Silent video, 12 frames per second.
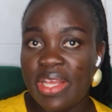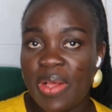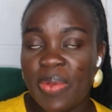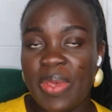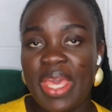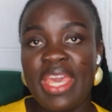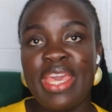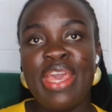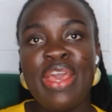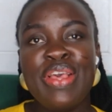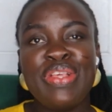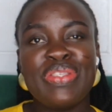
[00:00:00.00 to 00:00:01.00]
Okay,
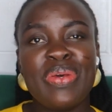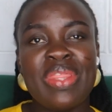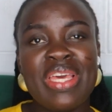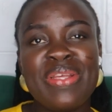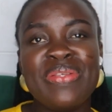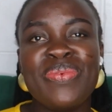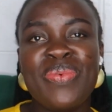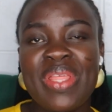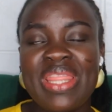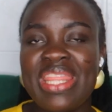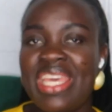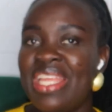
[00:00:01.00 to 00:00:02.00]
so that is
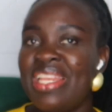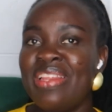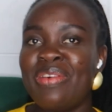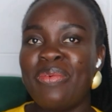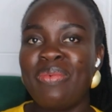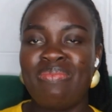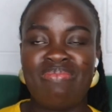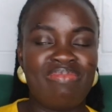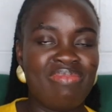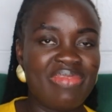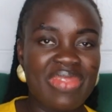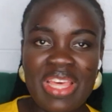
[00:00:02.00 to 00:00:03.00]
one thing
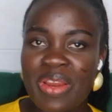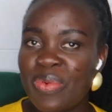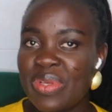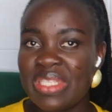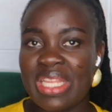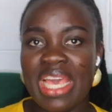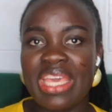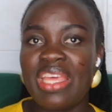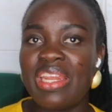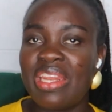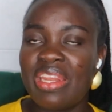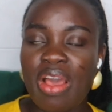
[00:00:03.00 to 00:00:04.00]
that was like
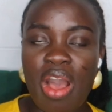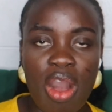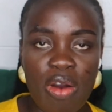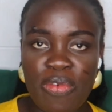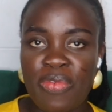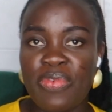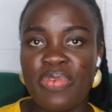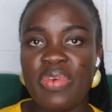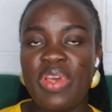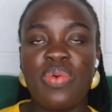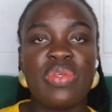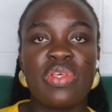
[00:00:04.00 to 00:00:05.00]
an off.
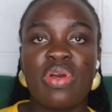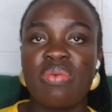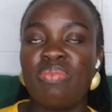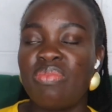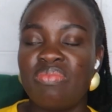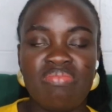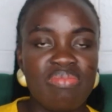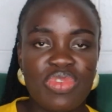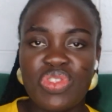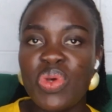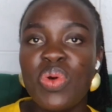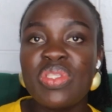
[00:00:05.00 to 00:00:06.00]
It was a
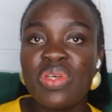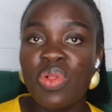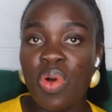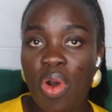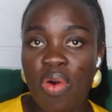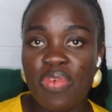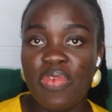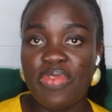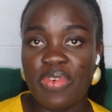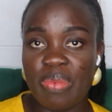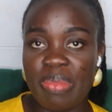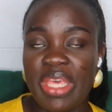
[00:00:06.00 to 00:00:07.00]
total off
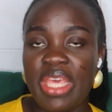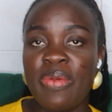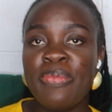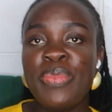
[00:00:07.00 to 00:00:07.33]
for me.